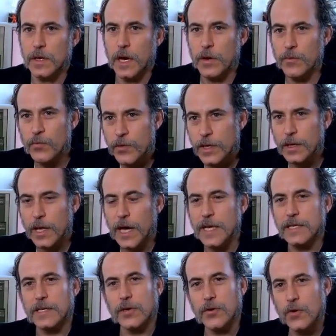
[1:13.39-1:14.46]
I
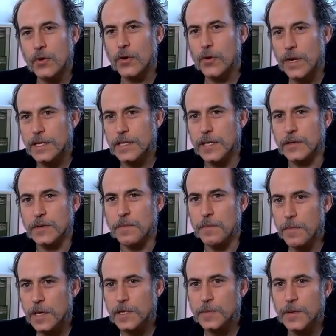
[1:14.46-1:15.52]
realized that neural crest cells
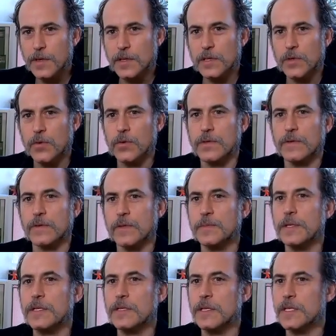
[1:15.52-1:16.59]
must be the source of
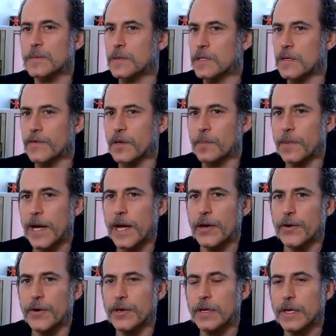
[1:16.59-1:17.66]
species-specific
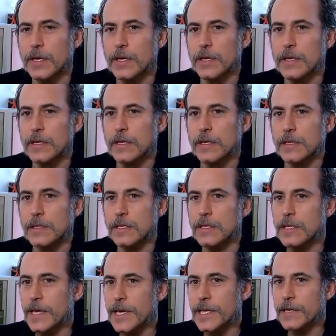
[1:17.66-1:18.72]
pattern since
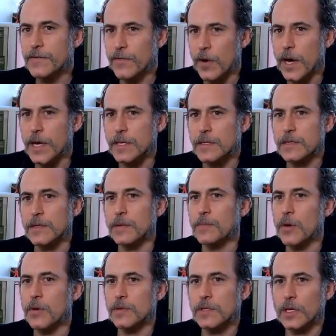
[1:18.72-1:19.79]
they give rise to the
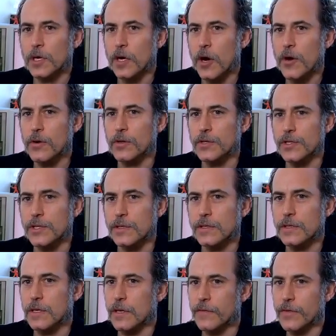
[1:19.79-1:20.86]
bones and
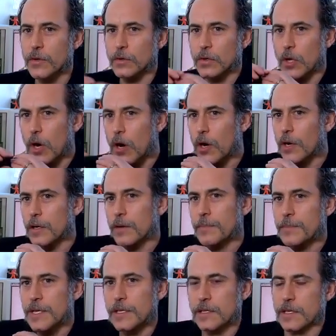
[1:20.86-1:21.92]
cartilages of their long
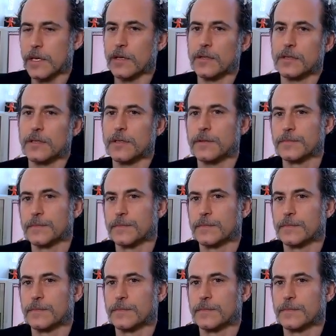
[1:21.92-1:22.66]
beak skeleton.